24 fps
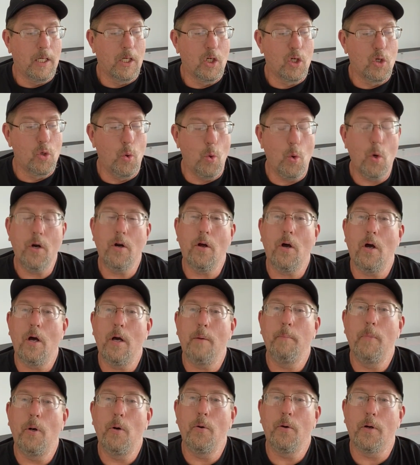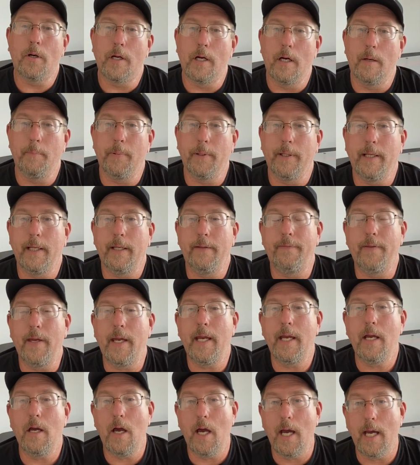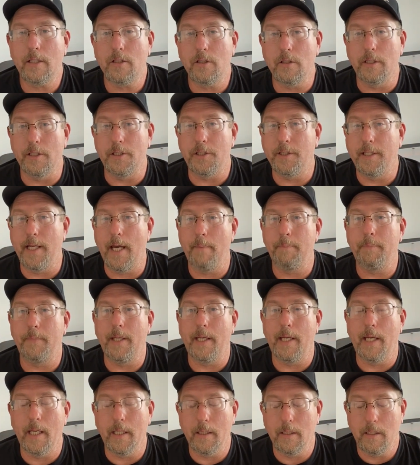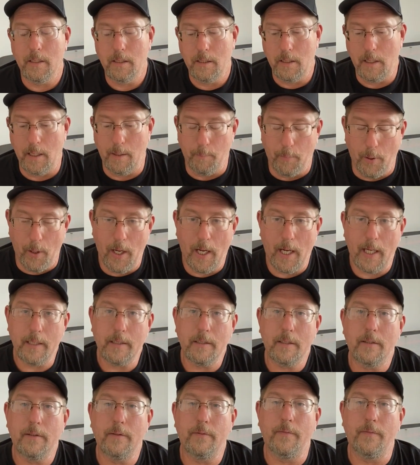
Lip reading: Cord Motor Company, they actually stepped in, bought